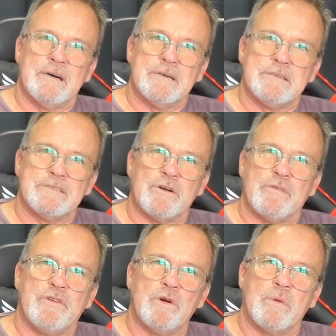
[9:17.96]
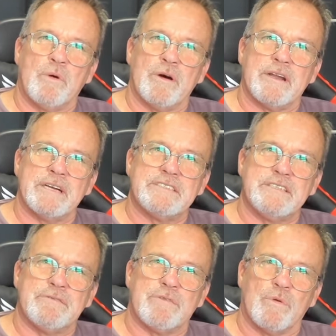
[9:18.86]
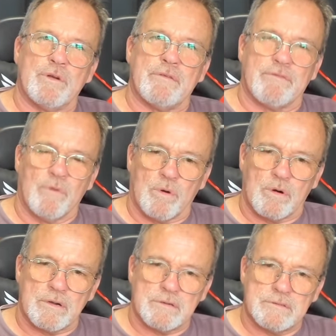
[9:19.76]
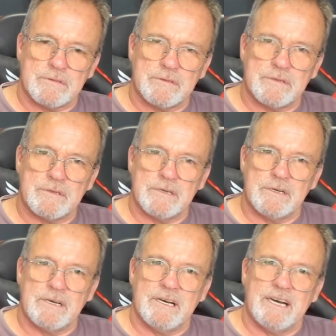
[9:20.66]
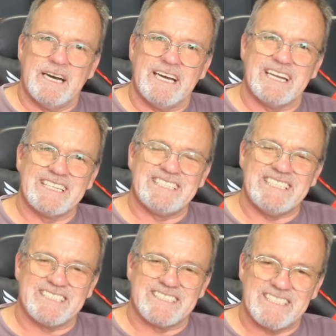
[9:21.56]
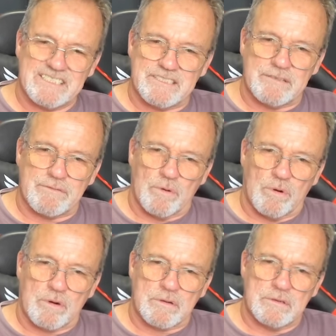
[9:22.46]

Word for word: So if you were born in 1944 and 1964,